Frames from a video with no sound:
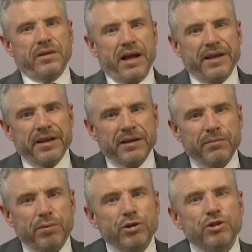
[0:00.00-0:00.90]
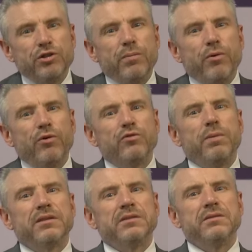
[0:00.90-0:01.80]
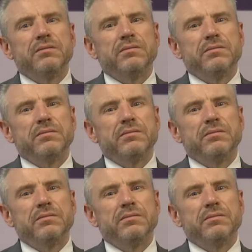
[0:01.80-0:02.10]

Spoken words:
And then push the pause button